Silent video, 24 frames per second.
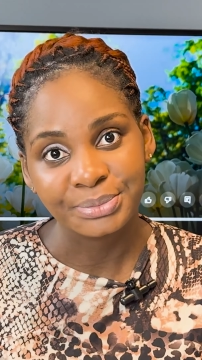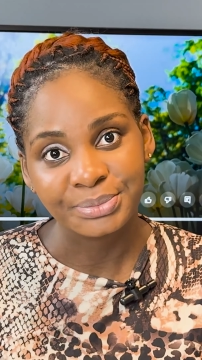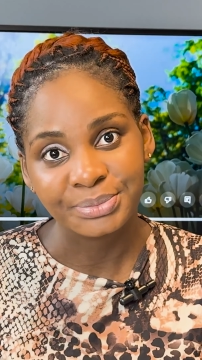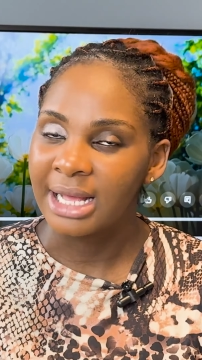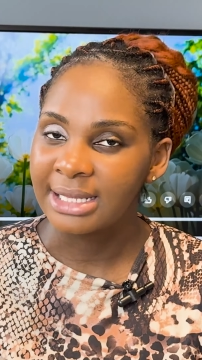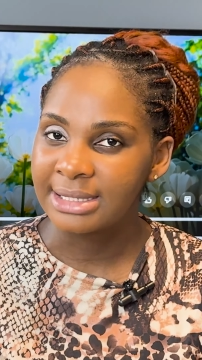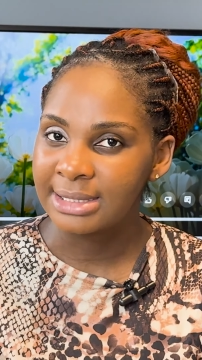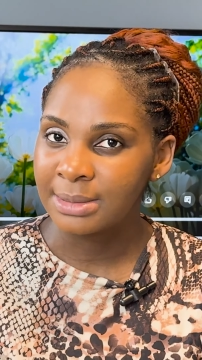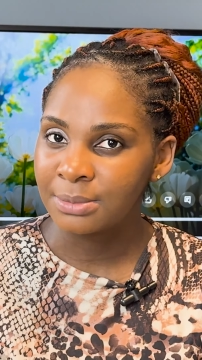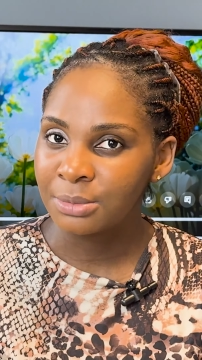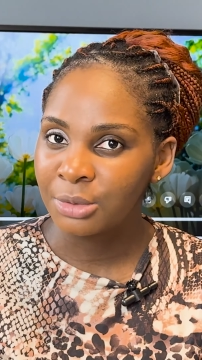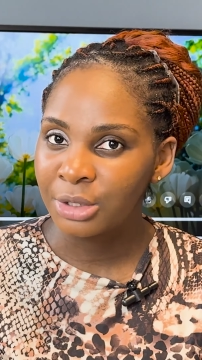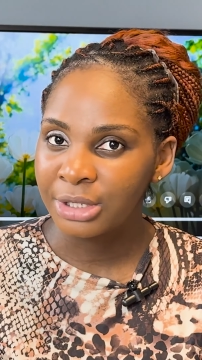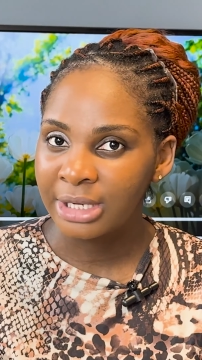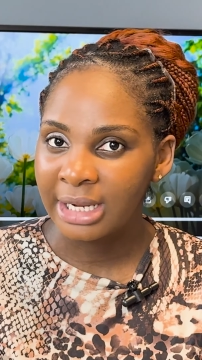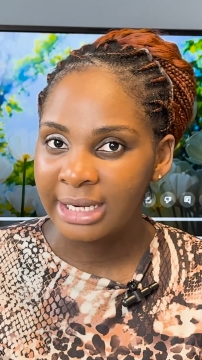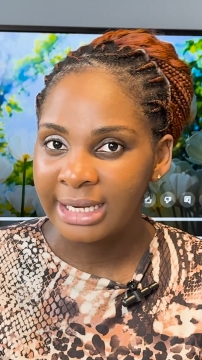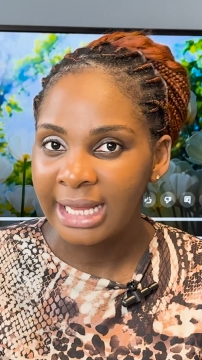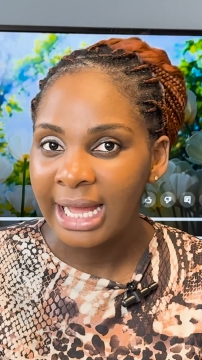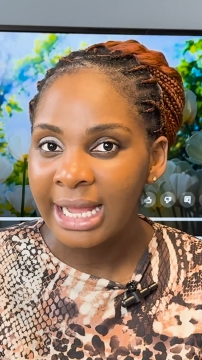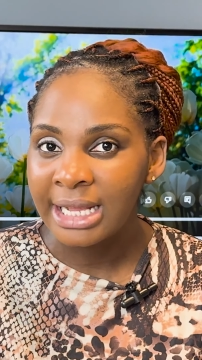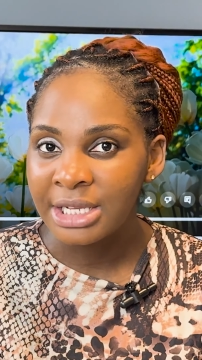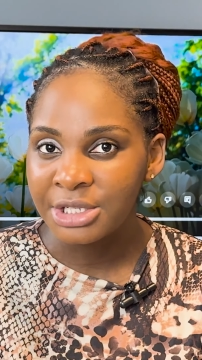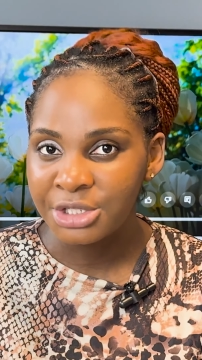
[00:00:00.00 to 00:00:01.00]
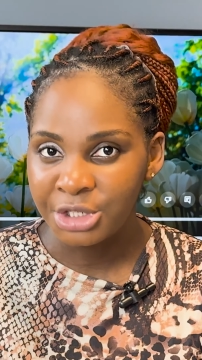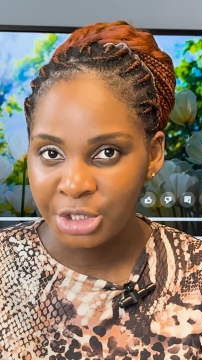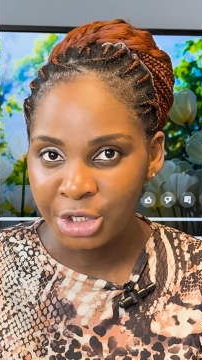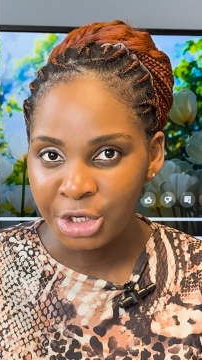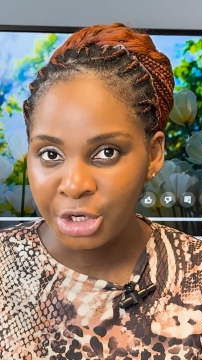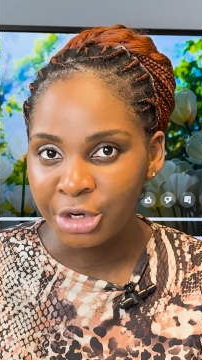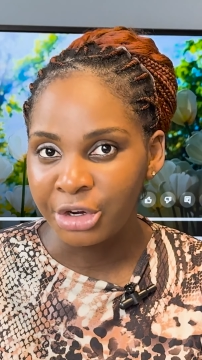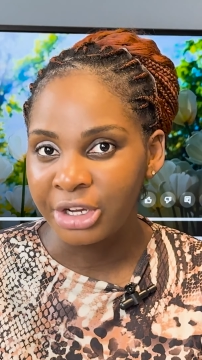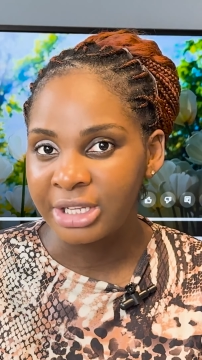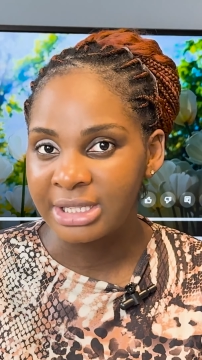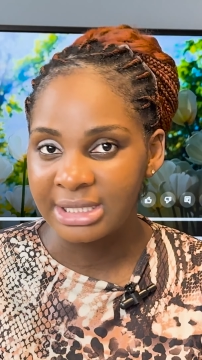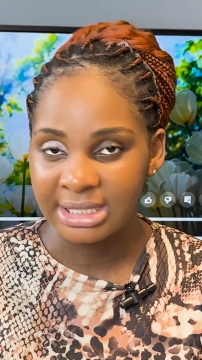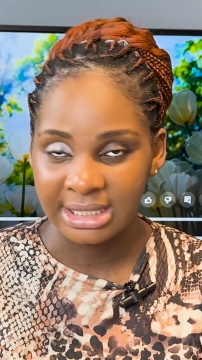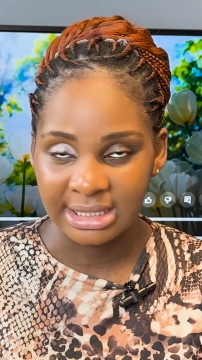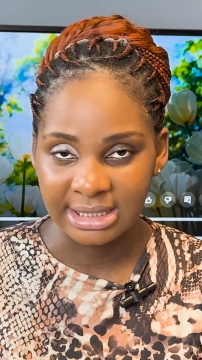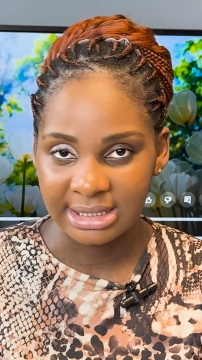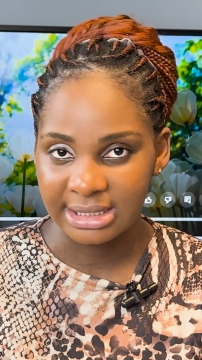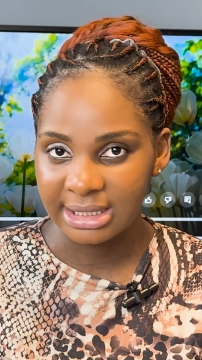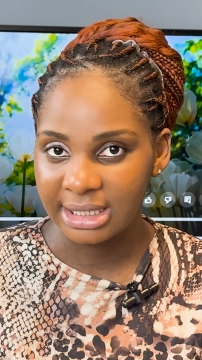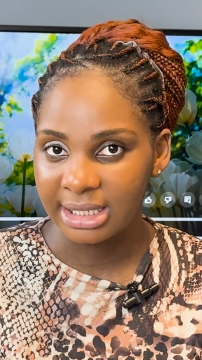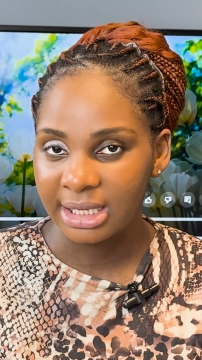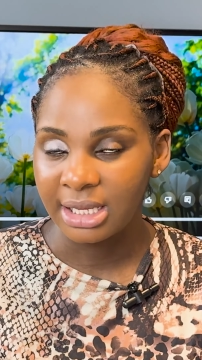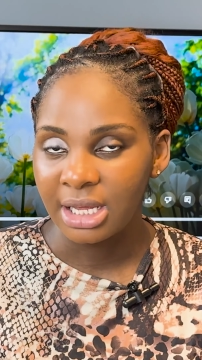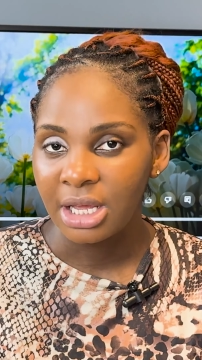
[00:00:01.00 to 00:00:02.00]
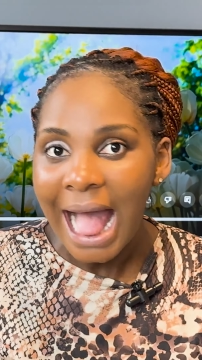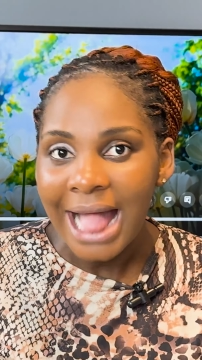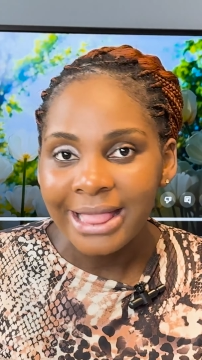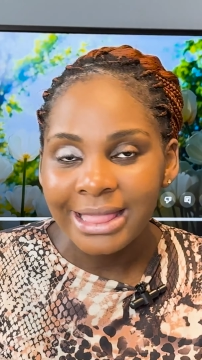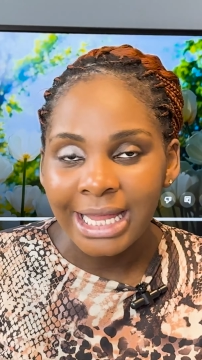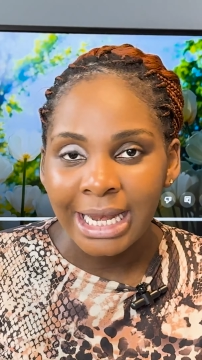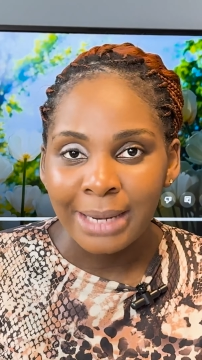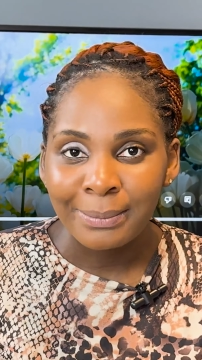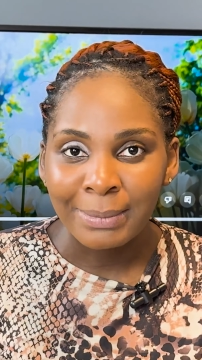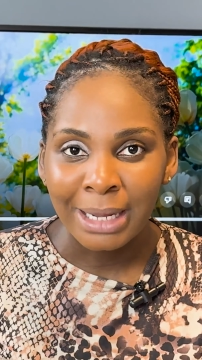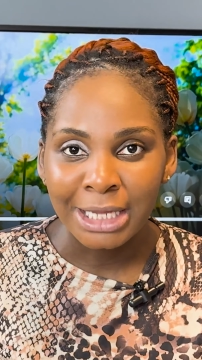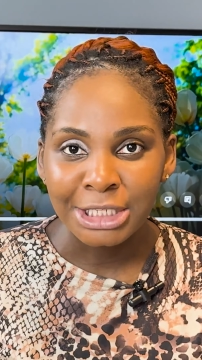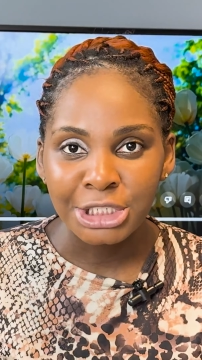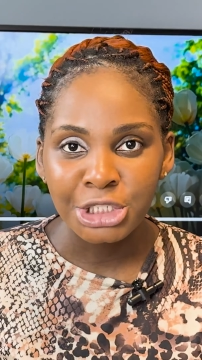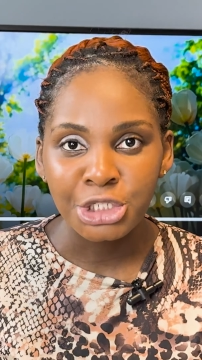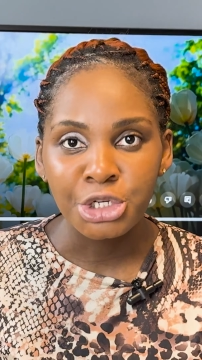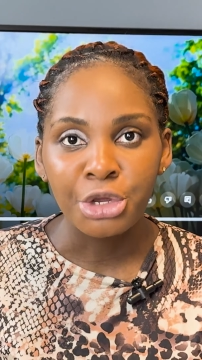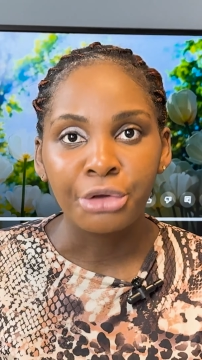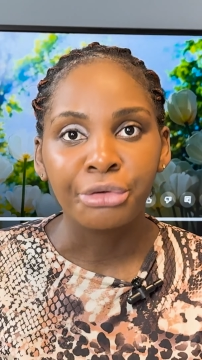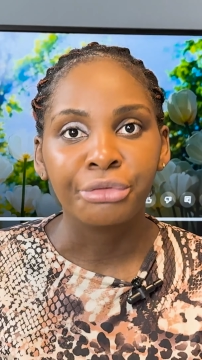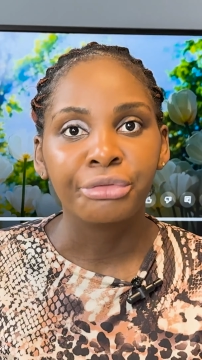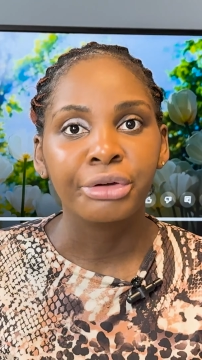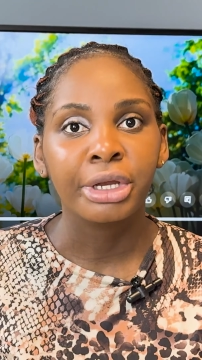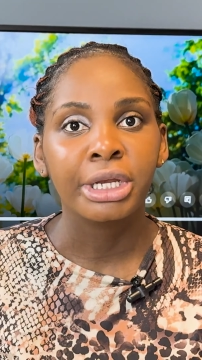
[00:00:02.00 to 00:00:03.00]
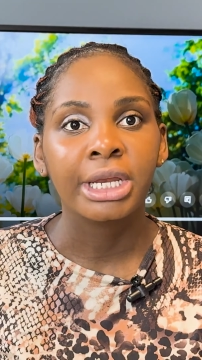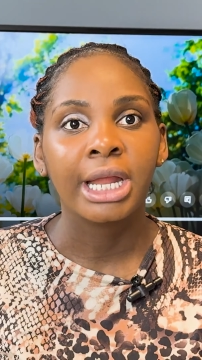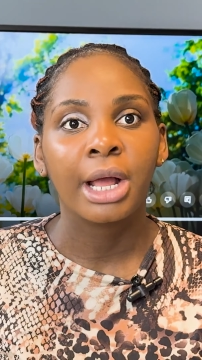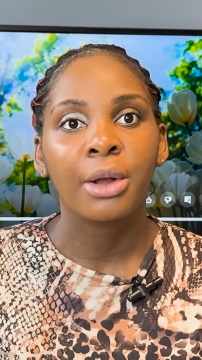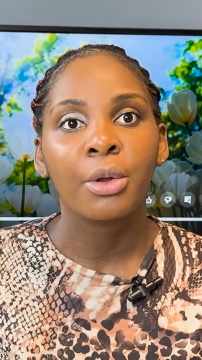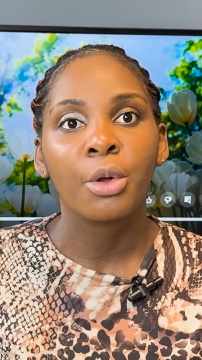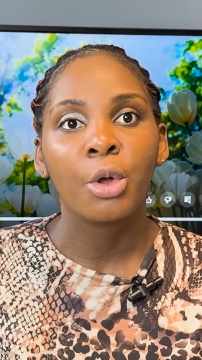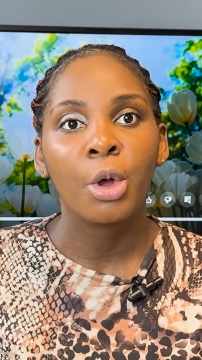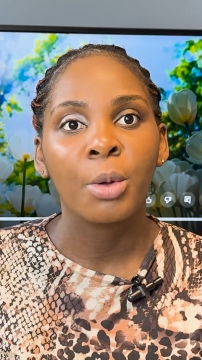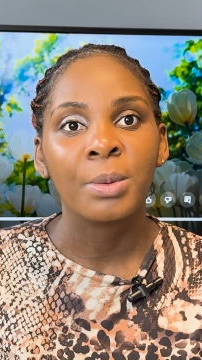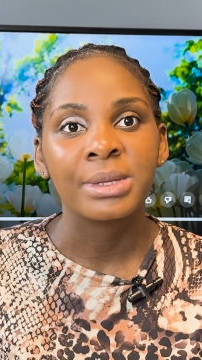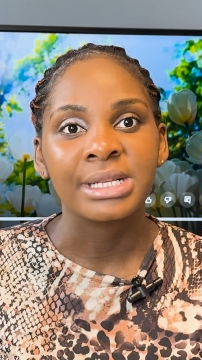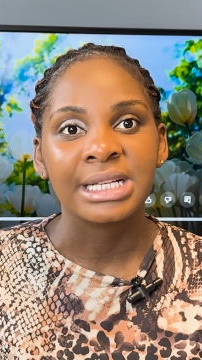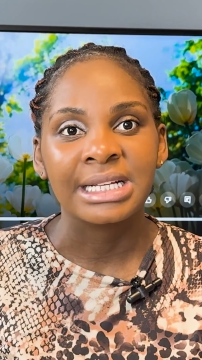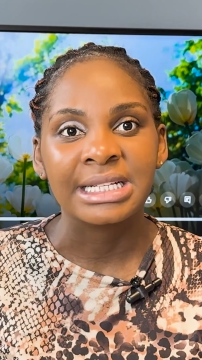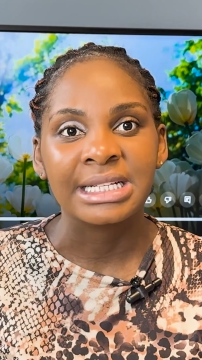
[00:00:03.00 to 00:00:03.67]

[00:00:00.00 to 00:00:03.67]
As a mother, that insecurity is there. And then imagine your friend now comes